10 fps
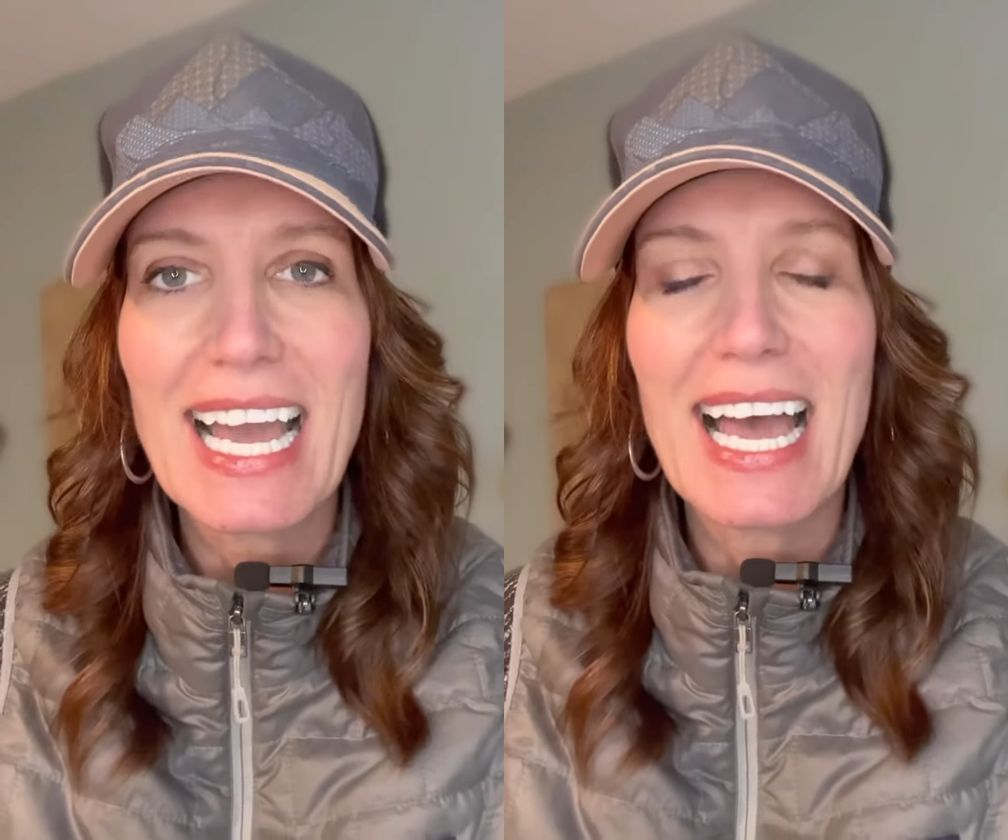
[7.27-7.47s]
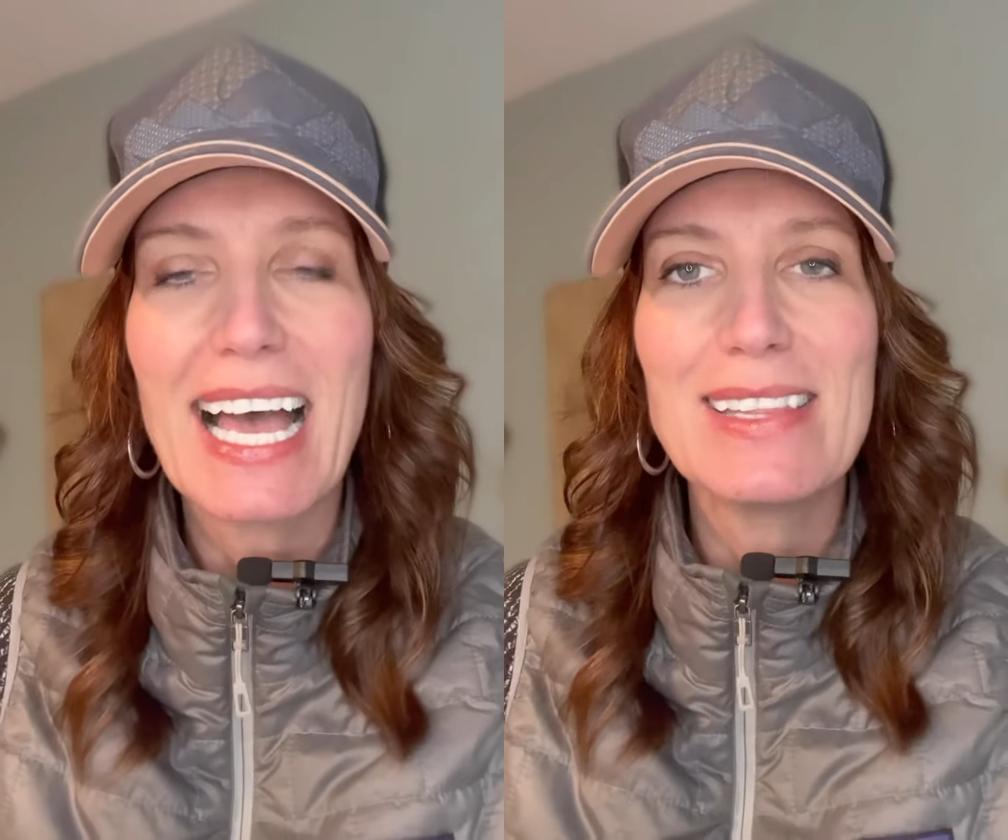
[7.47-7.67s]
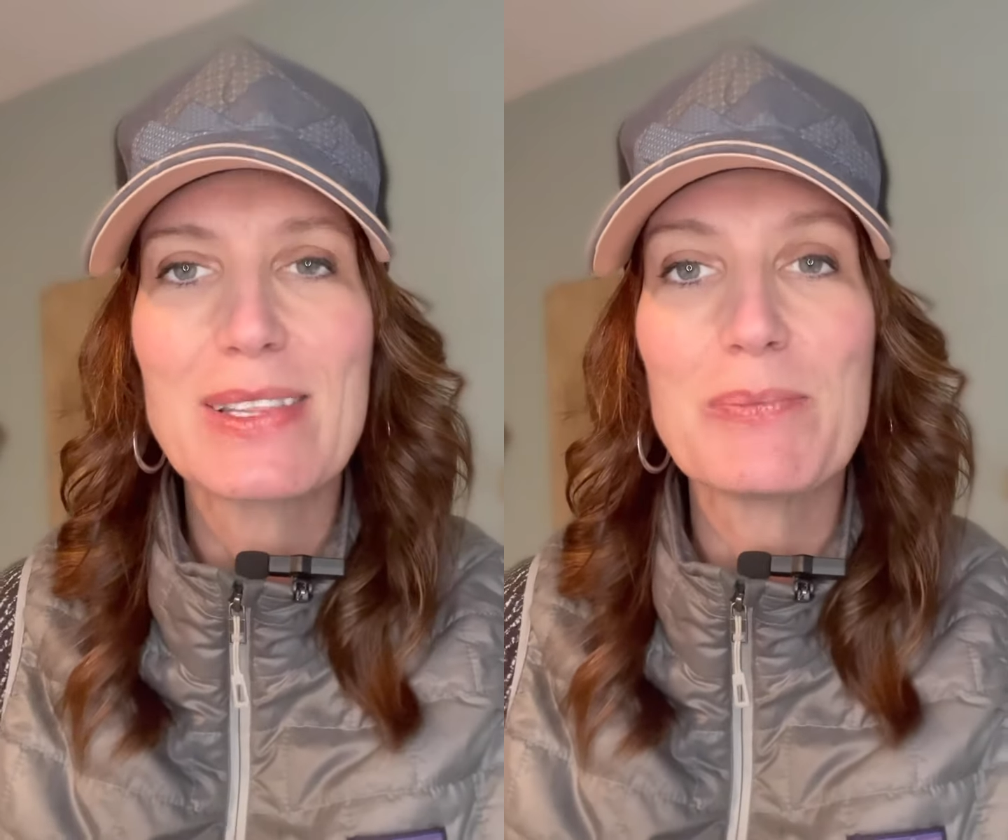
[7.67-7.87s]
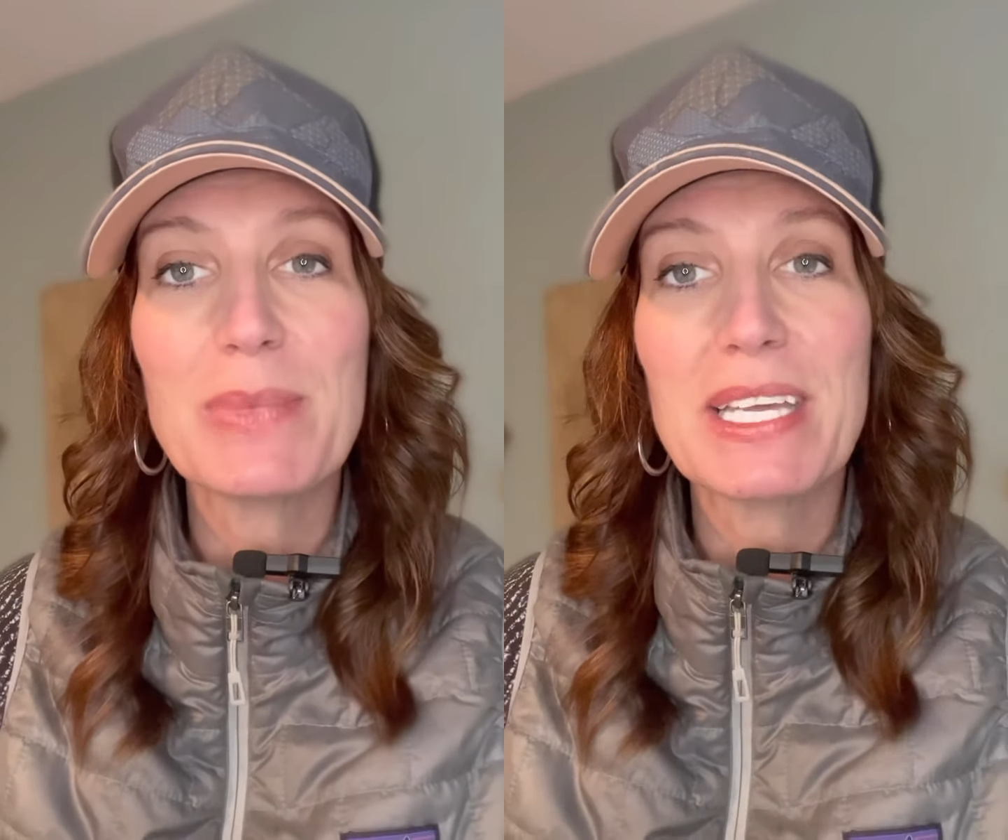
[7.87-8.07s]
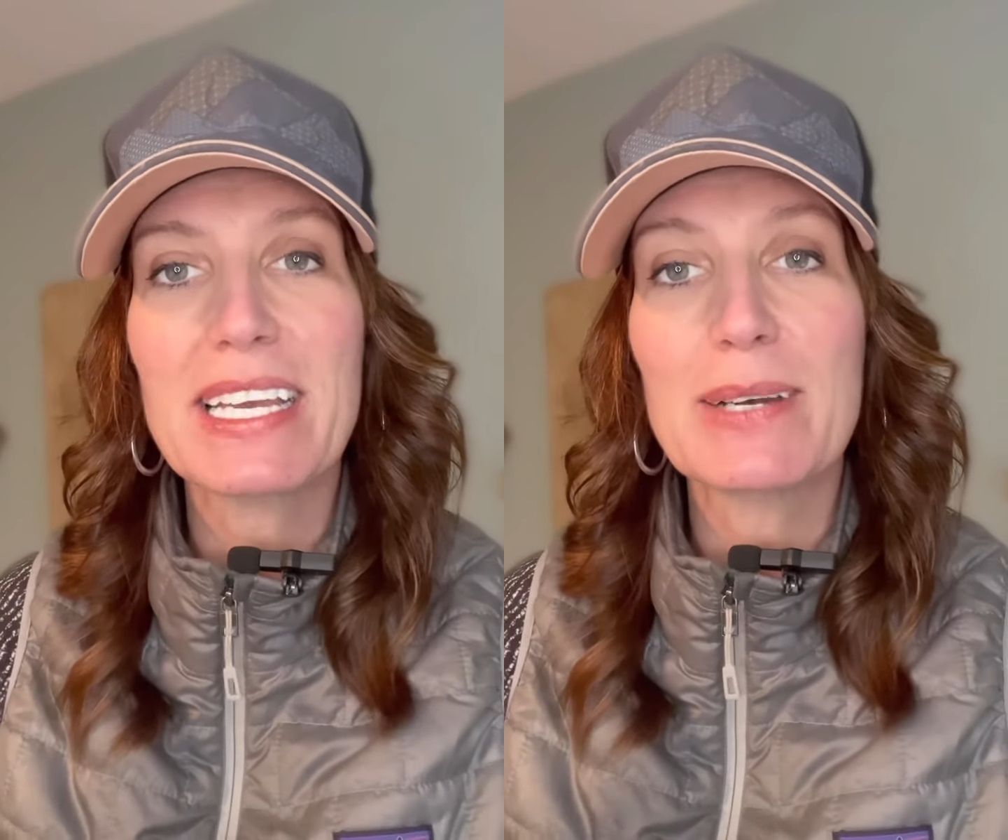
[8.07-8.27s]
and the
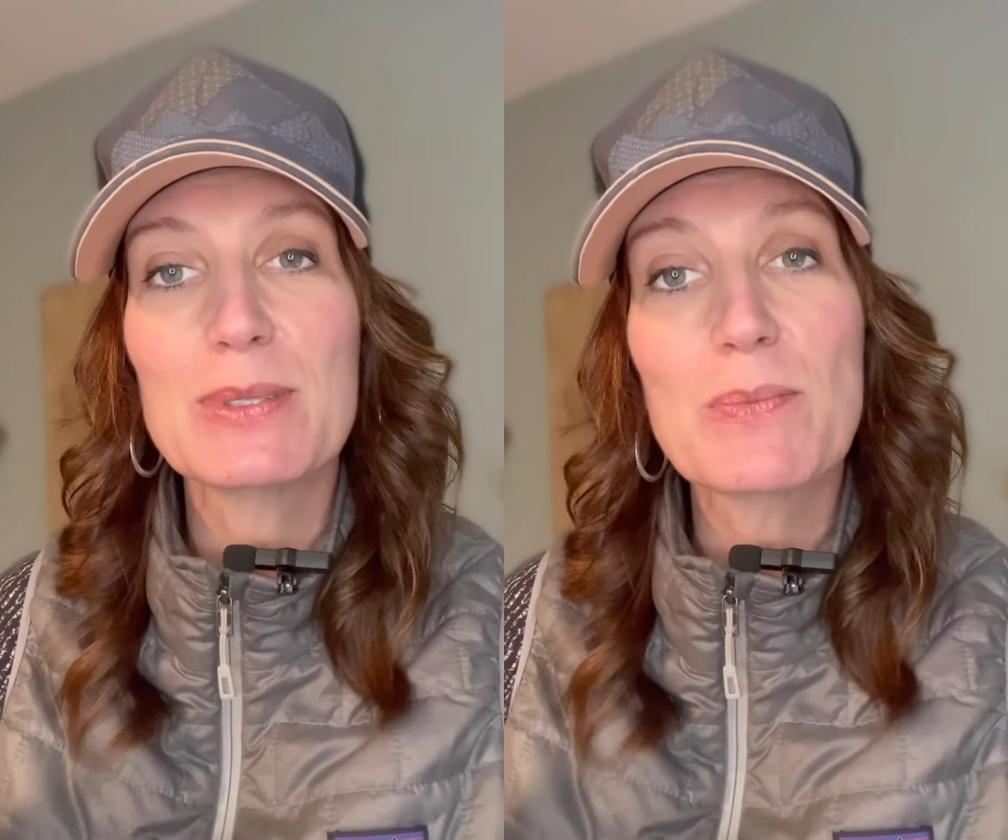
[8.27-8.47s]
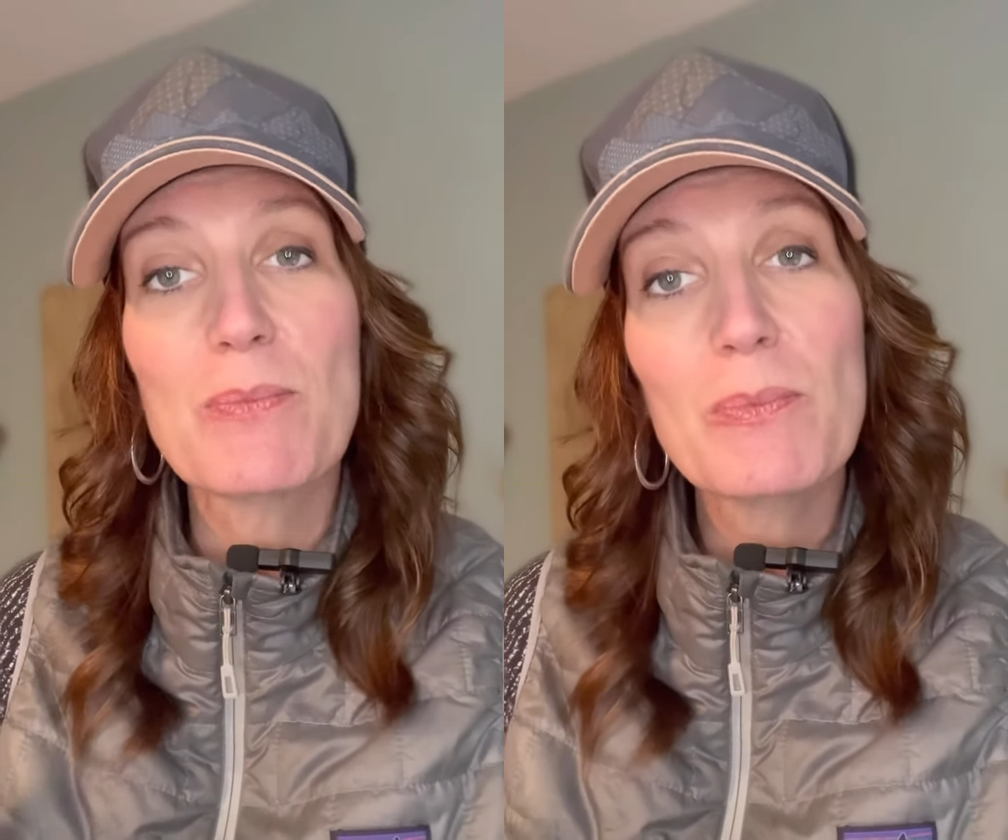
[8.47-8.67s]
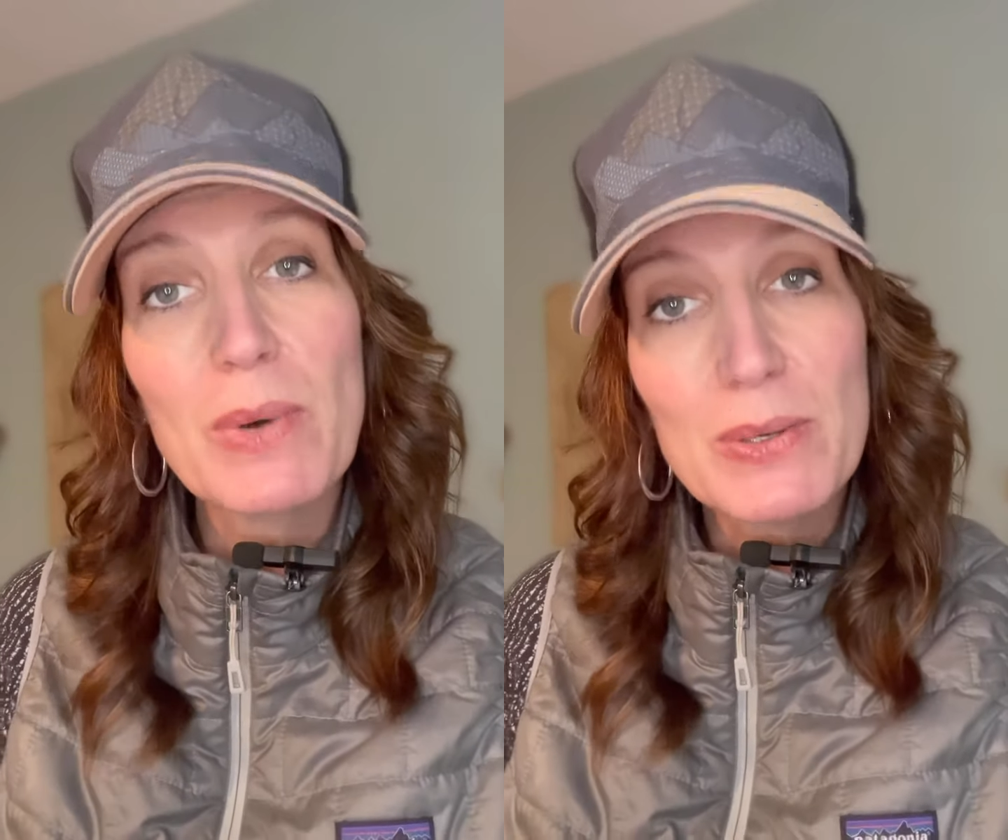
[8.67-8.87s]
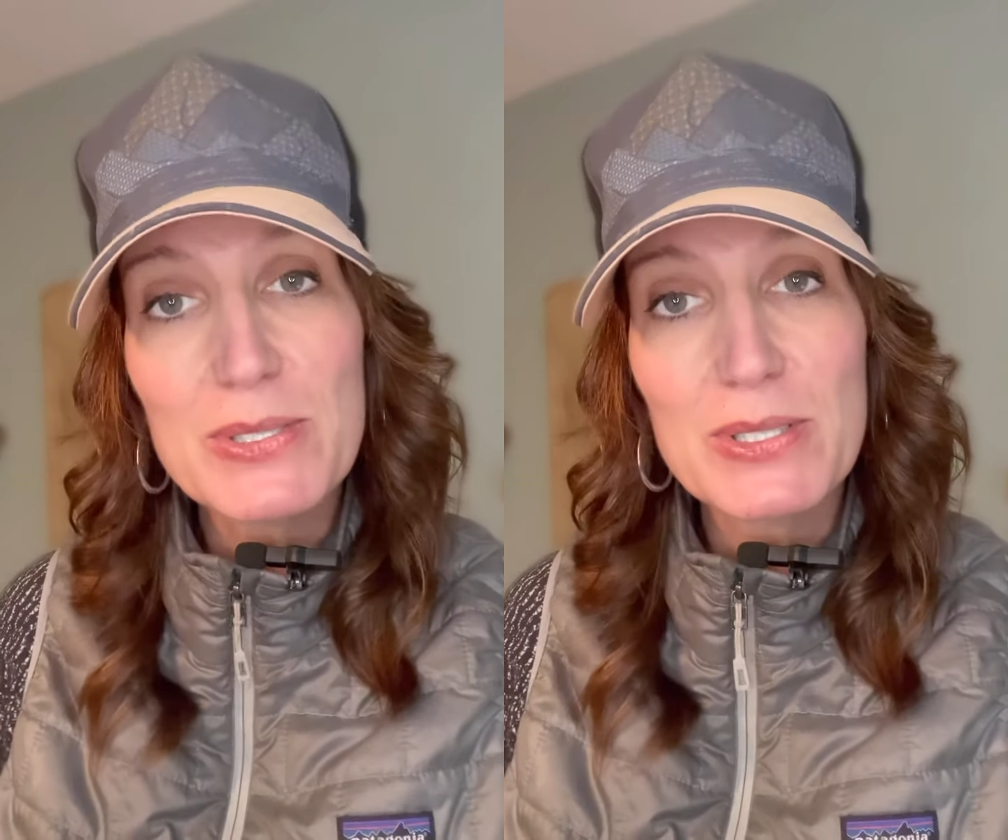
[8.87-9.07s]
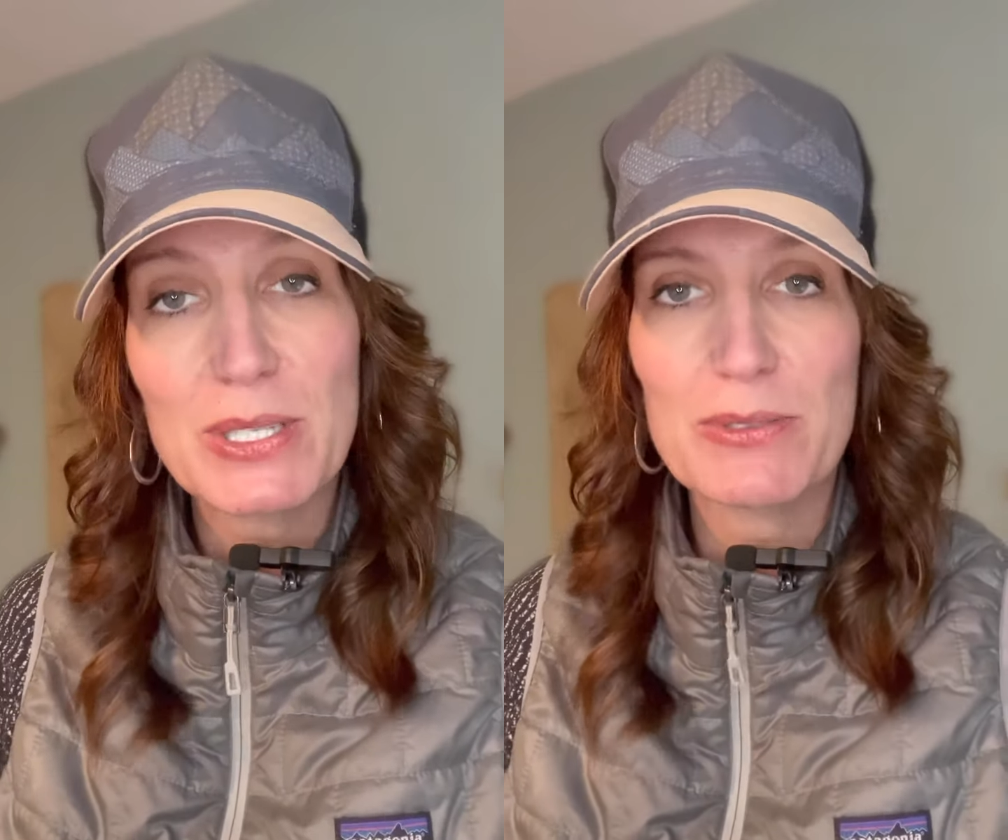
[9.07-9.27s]
meeting I was
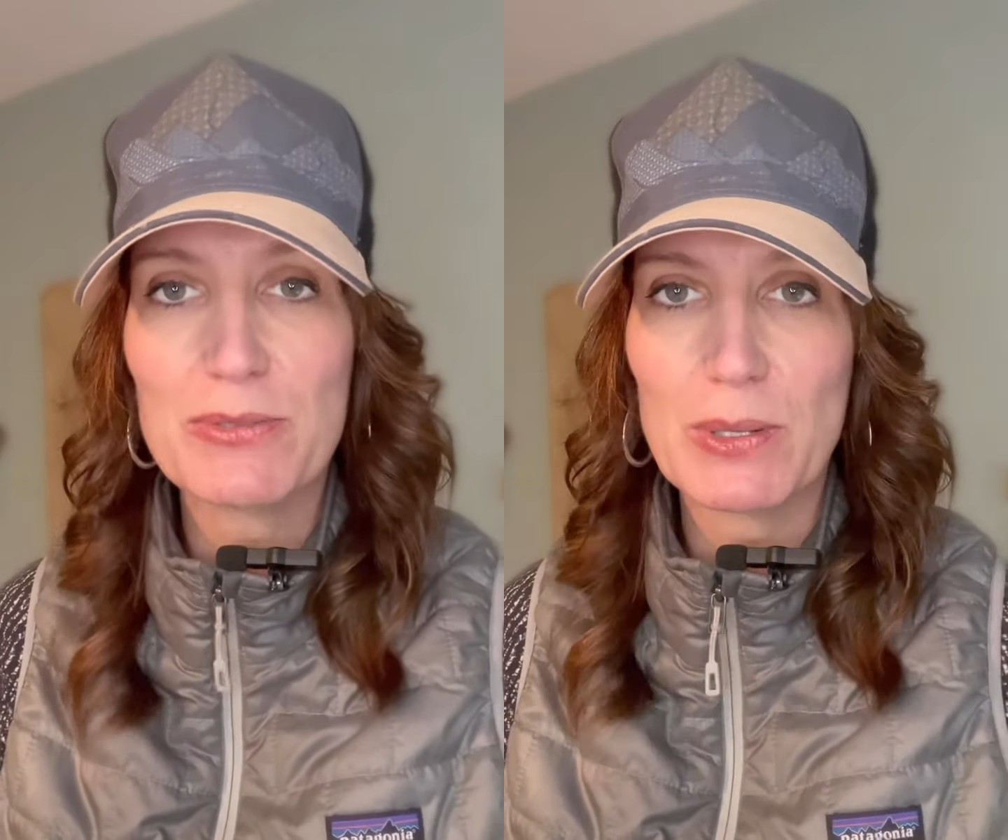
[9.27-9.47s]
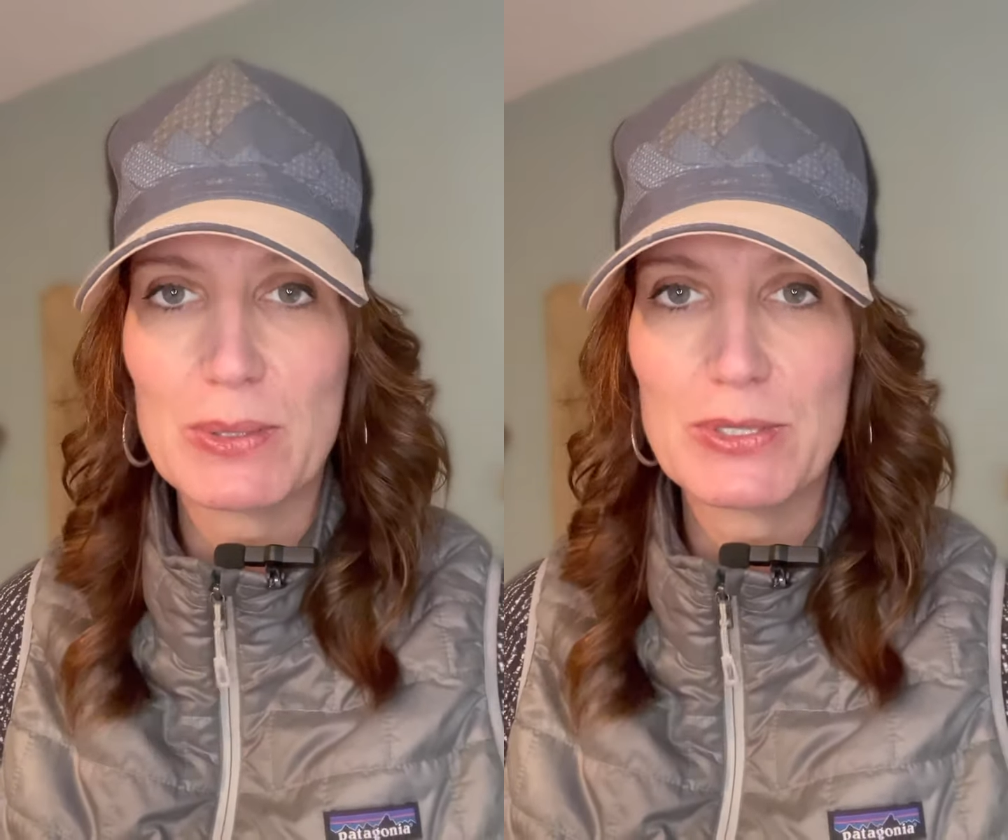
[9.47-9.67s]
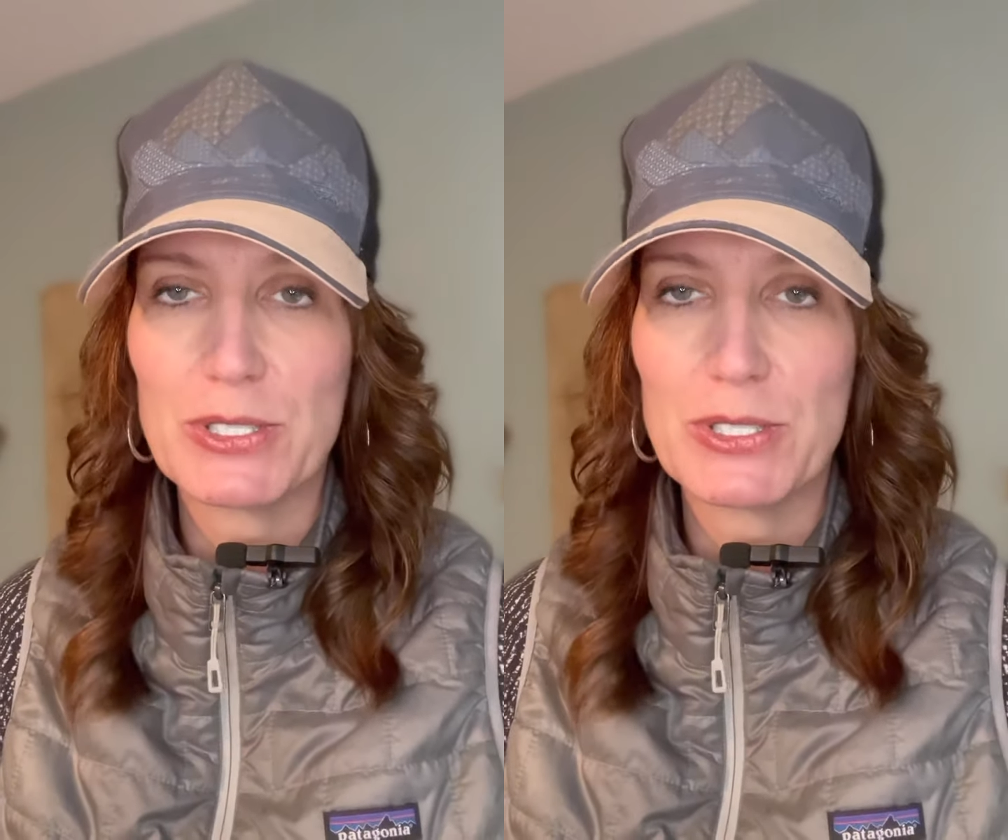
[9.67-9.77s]
most looking forward